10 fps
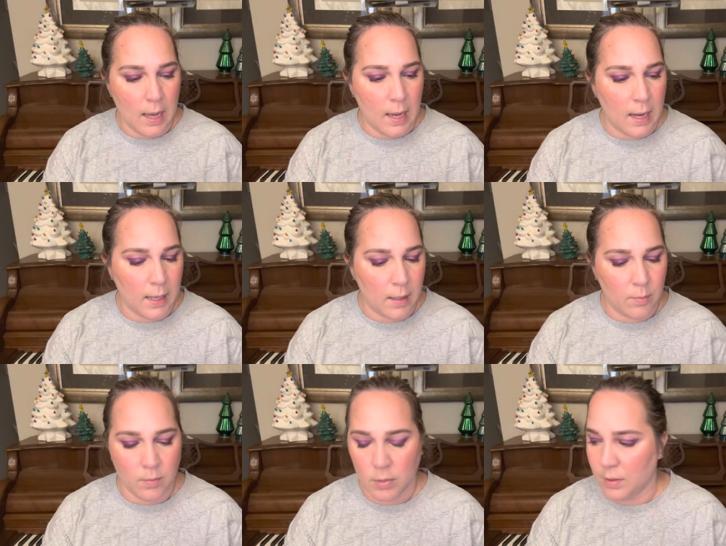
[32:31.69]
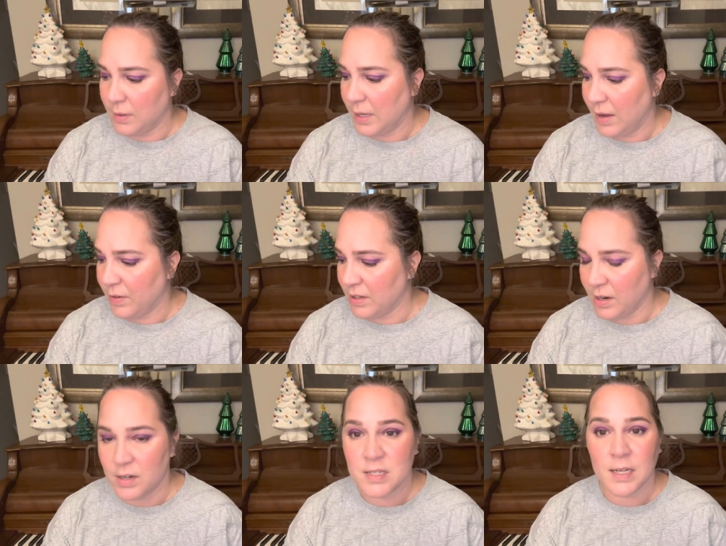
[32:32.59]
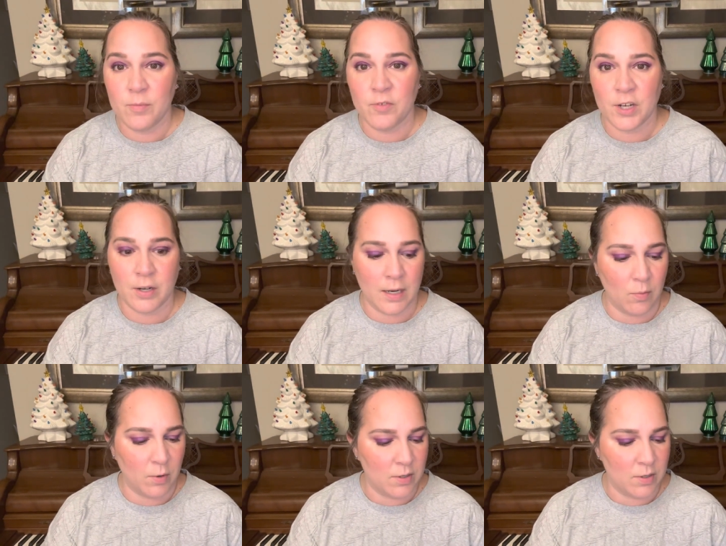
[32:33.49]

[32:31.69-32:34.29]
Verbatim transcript: I am having the hardest time figuring out where